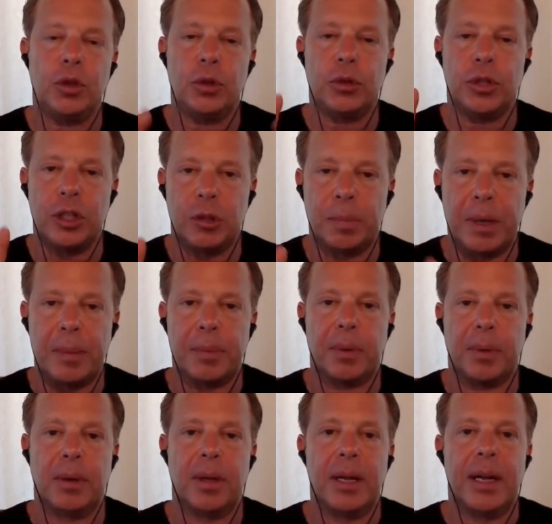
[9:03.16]
to teach
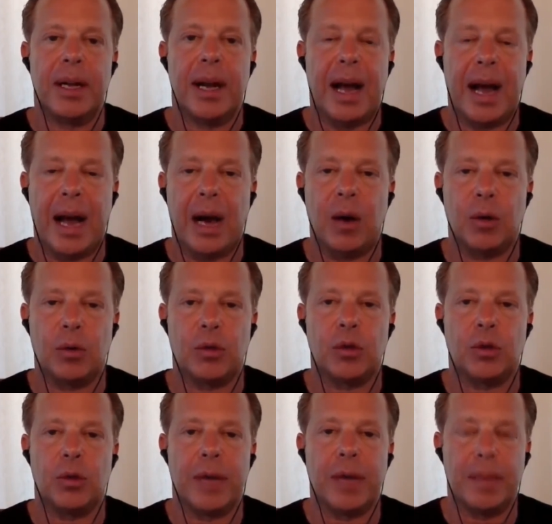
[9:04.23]
people how
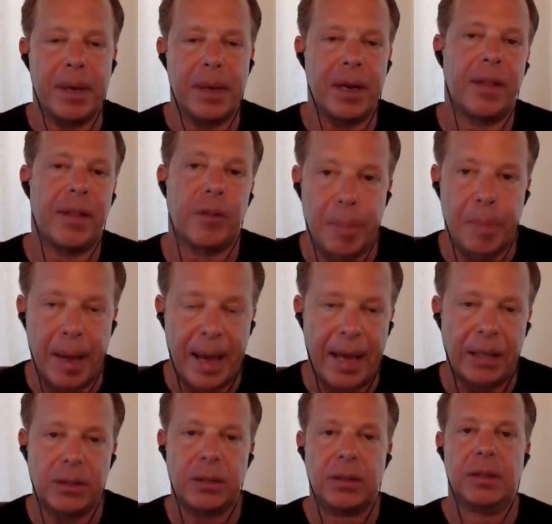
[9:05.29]
to get beyond their
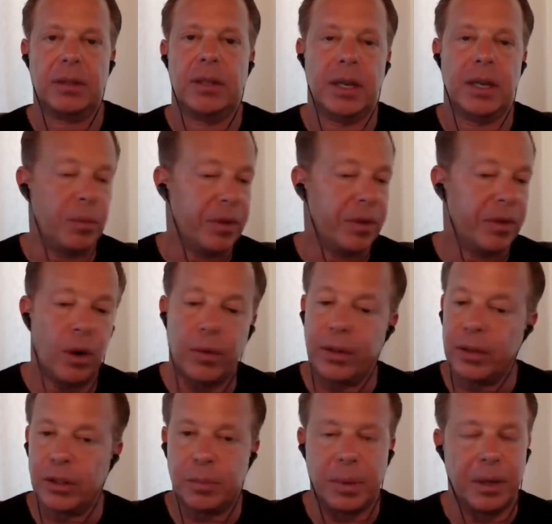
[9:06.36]
past. And we know
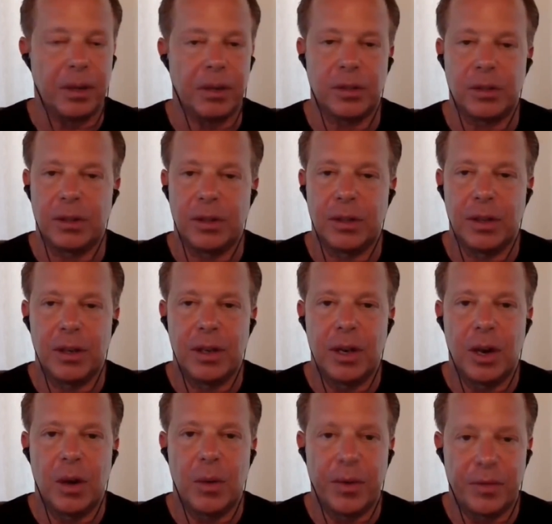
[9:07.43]
this because
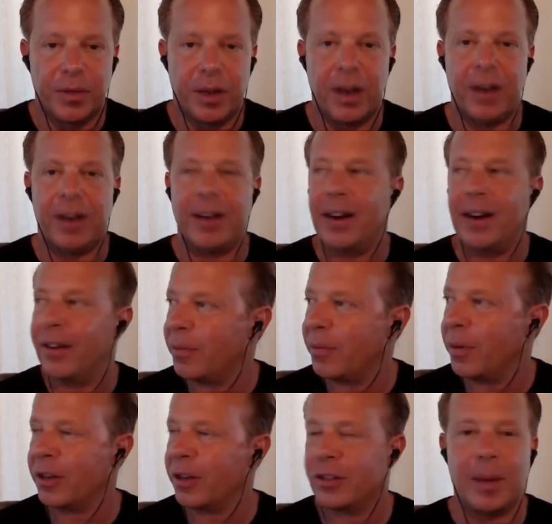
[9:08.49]
we've done enough
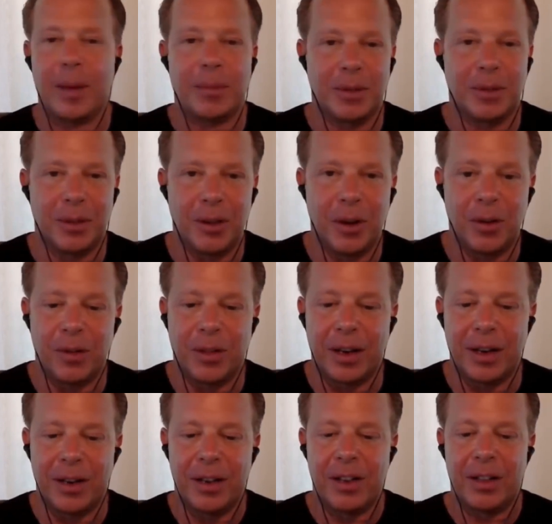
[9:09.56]
workshops to know
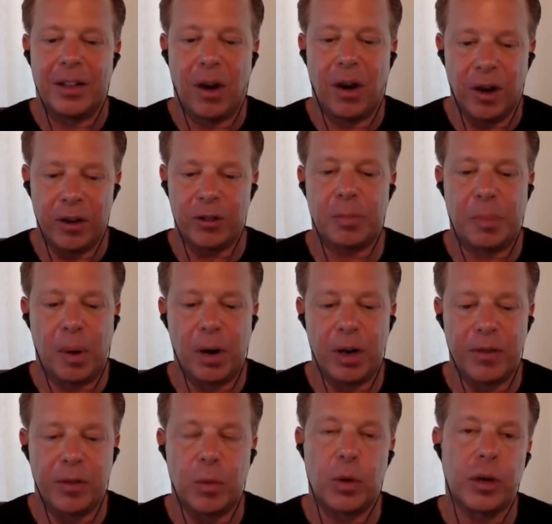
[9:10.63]
that the hardest
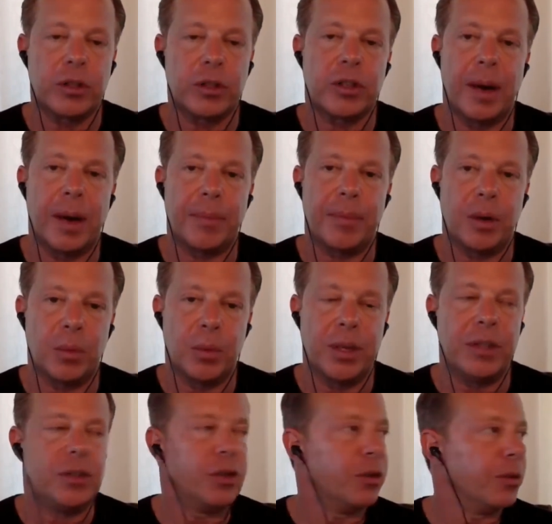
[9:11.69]
part of a workshop that
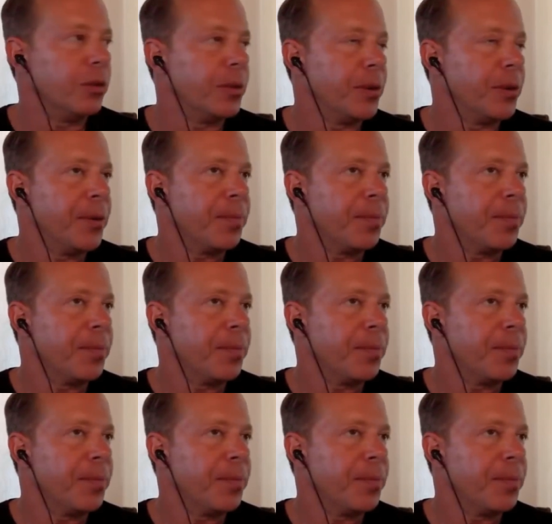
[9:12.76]
we do